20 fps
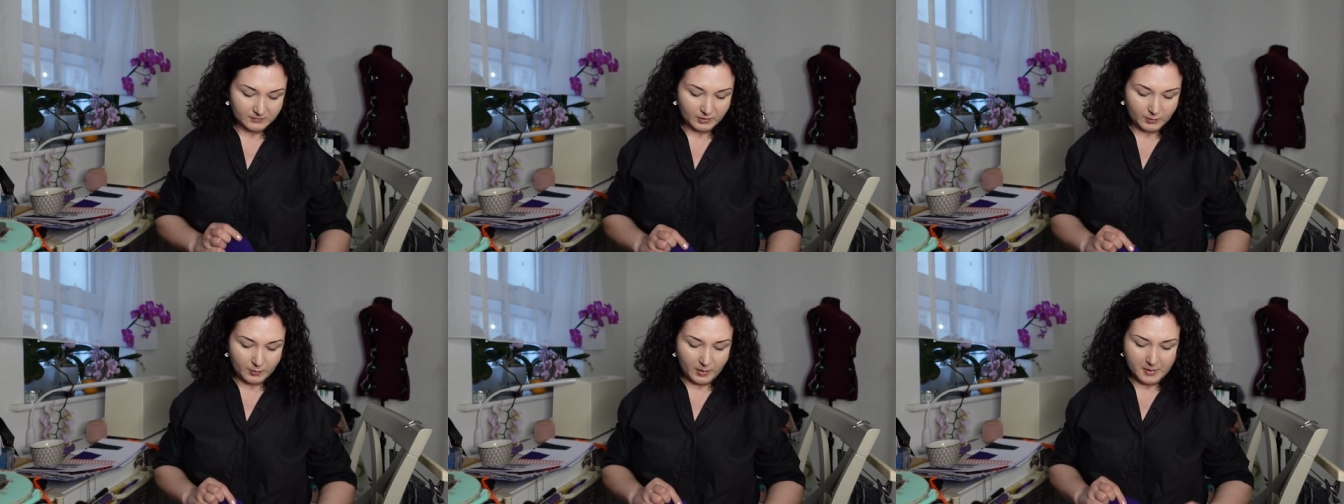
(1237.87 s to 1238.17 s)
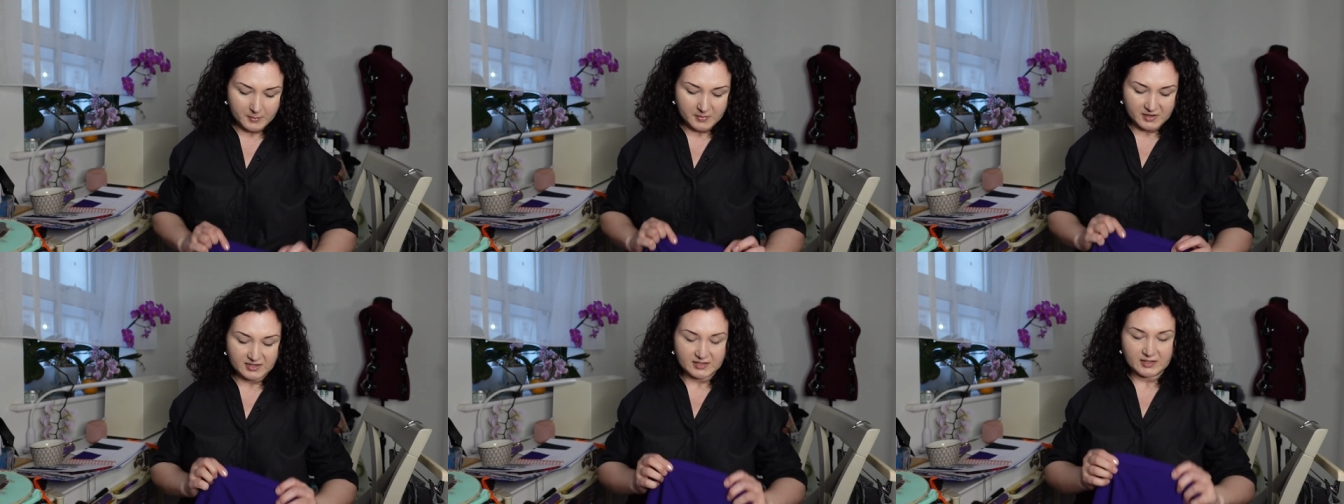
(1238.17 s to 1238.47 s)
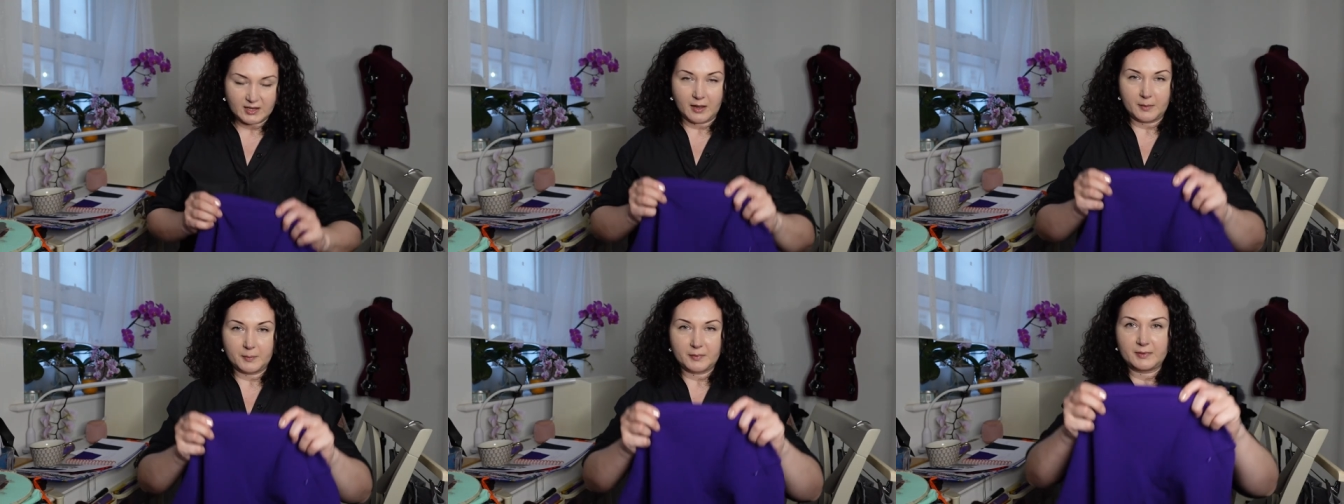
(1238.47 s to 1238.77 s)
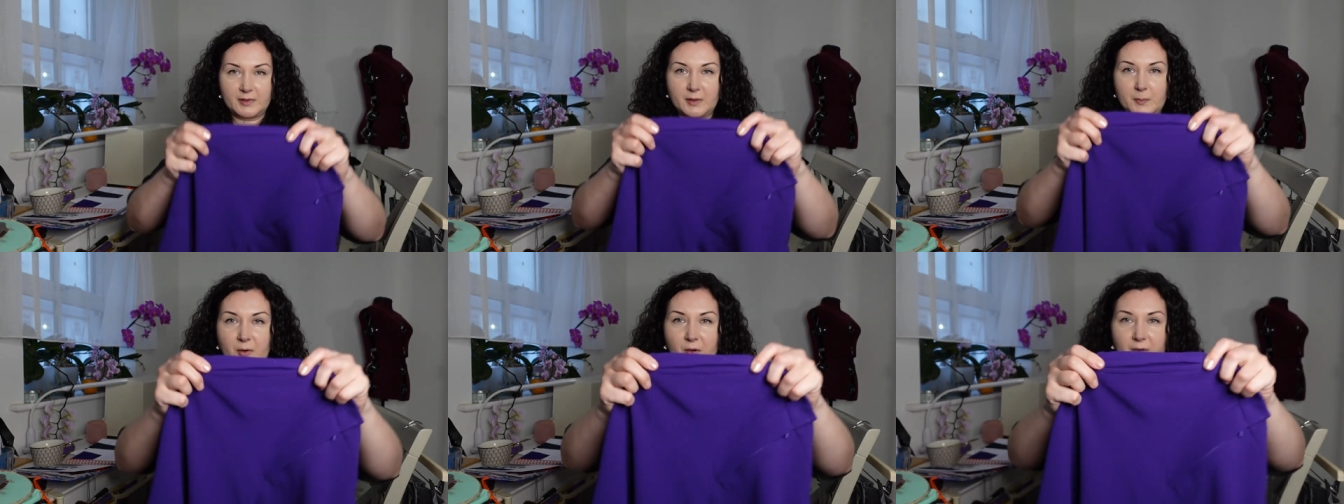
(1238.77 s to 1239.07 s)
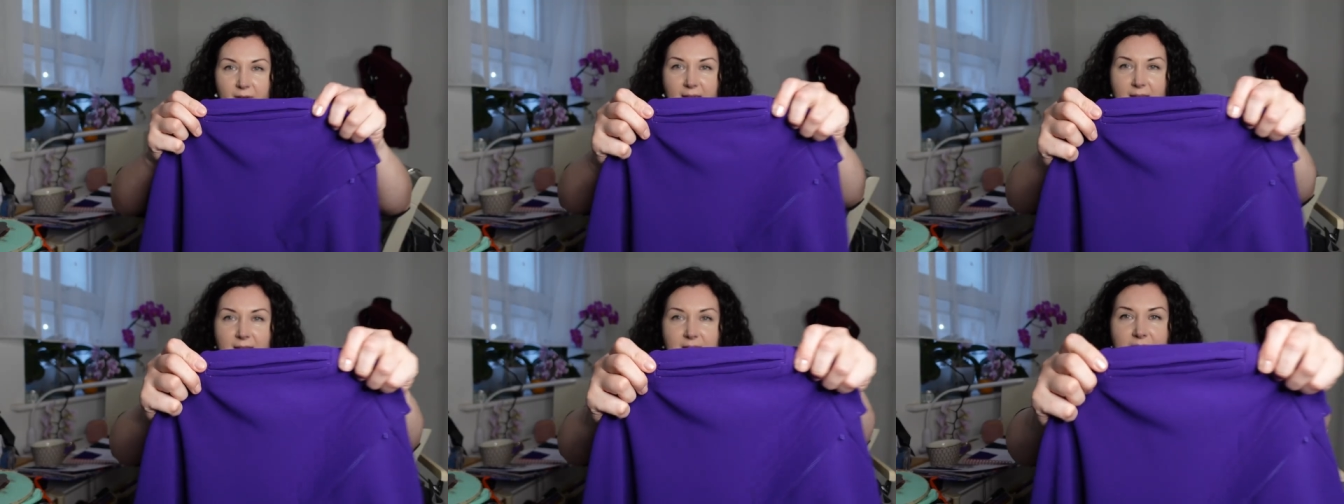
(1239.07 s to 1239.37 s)
quite messed up the
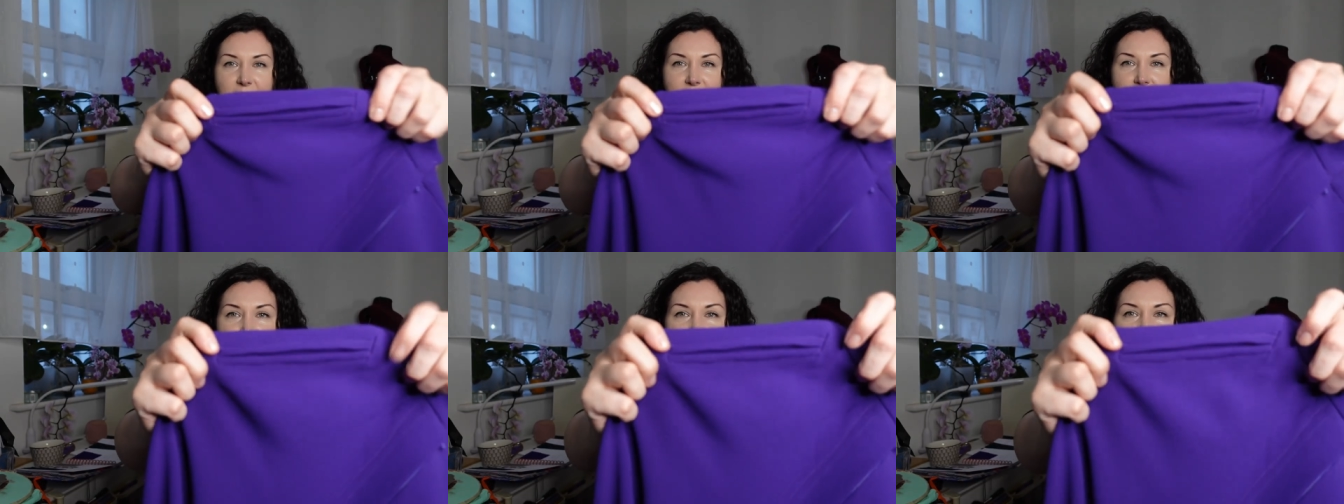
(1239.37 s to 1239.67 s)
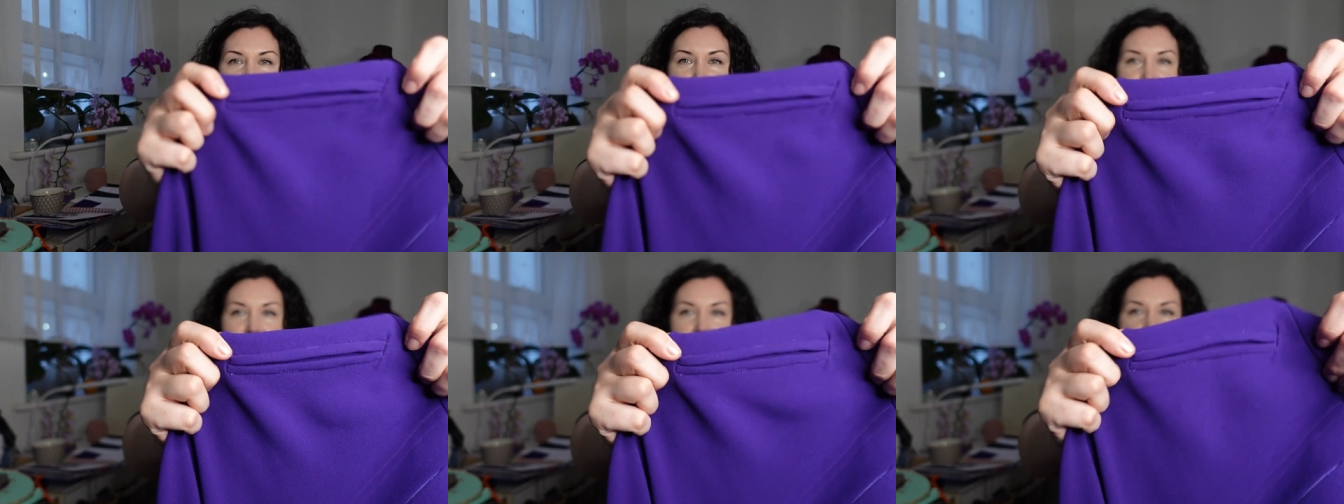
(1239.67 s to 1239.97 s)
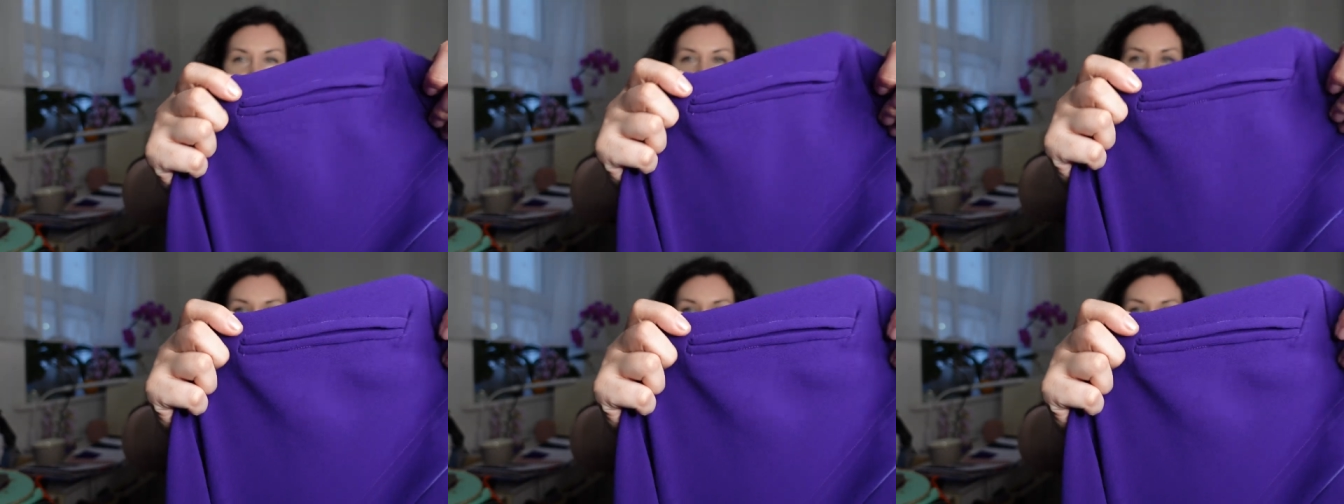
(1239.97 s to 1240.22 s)
pockets I'm